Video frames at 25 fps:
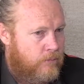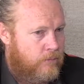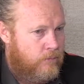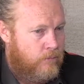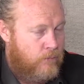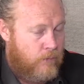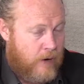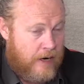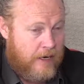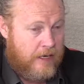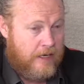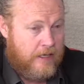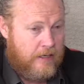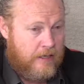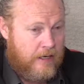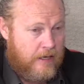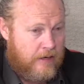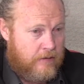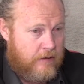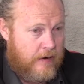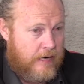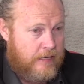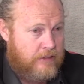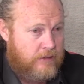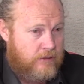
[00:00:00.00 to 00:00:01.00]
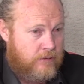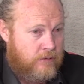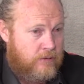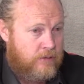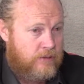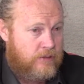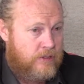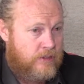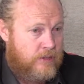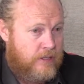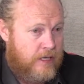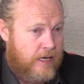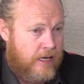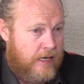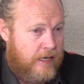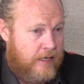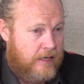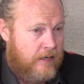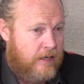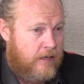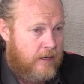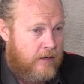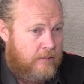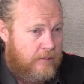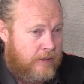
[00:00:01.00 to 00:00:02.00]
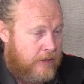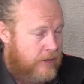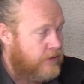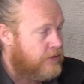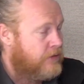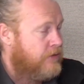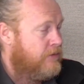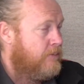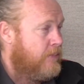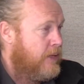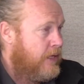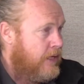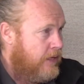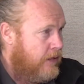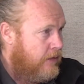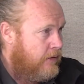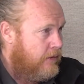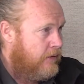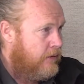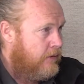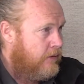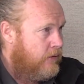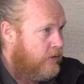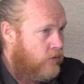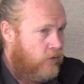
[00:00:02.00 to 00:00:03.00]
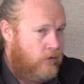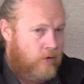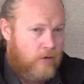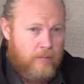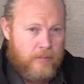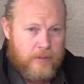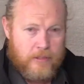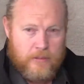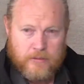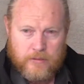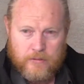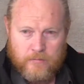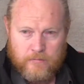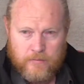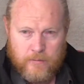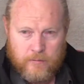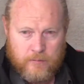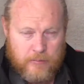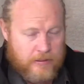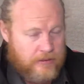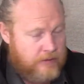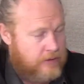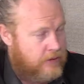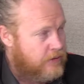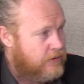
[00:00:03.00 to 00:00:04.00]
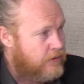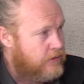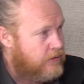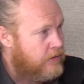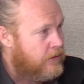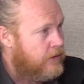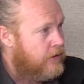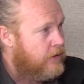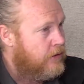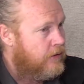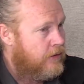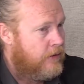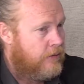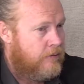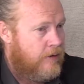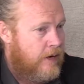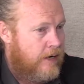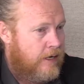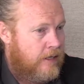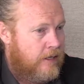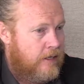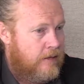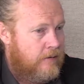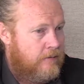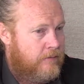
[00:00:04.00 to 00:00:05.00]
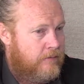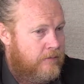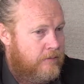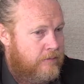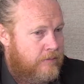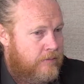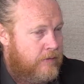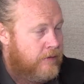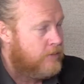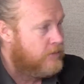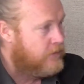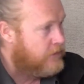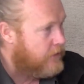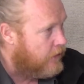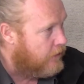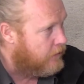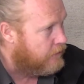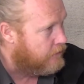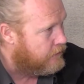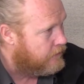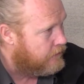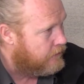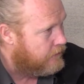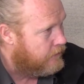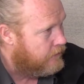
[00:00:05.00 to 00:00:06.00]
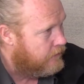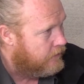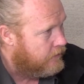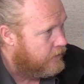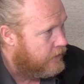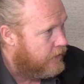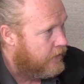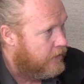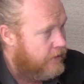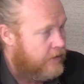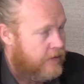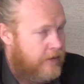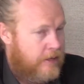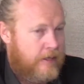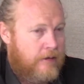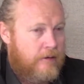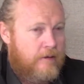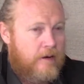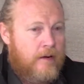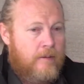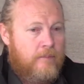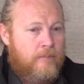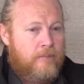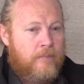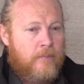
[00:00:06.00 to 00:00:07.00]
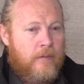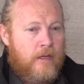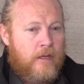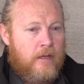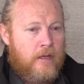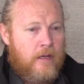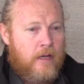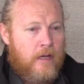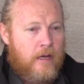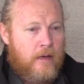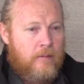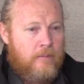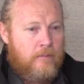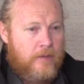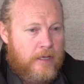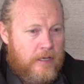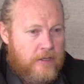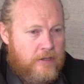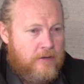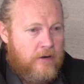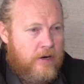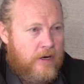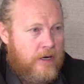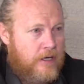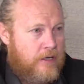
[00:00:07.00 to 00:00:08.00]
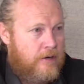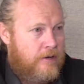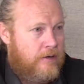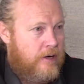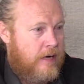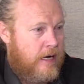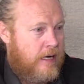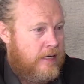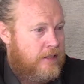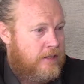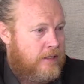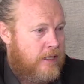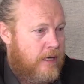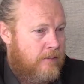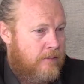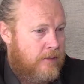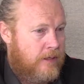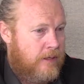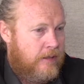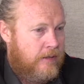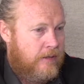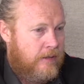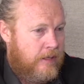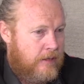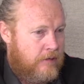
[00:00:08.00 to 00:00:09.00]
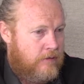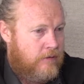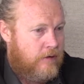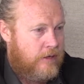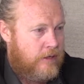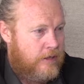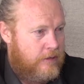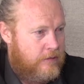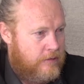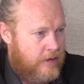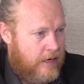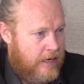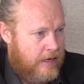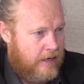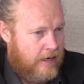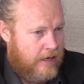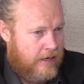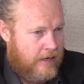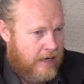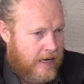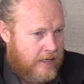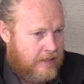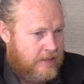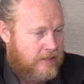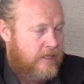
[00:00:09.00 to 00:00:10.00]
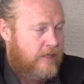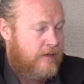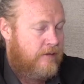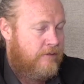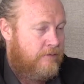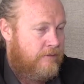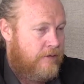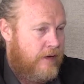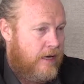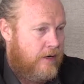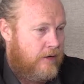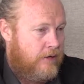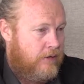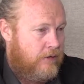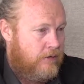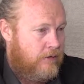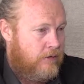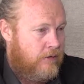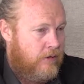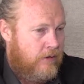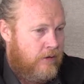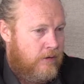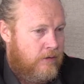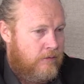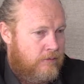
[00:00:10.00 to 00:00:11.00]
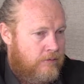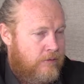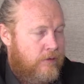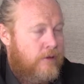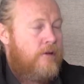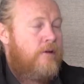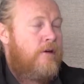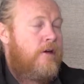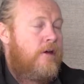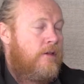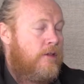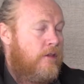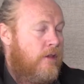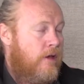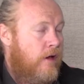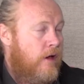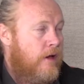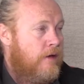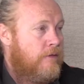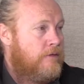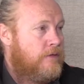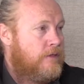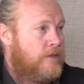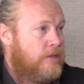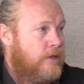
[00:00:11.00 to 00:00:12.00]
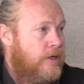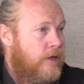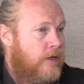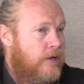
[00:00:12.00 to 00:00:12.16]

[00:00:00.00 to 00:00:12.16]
running a great tour today because of me or because of the business. They're running it for themselves. They're trying to create something. They're trying to create an asset and value for their own lives.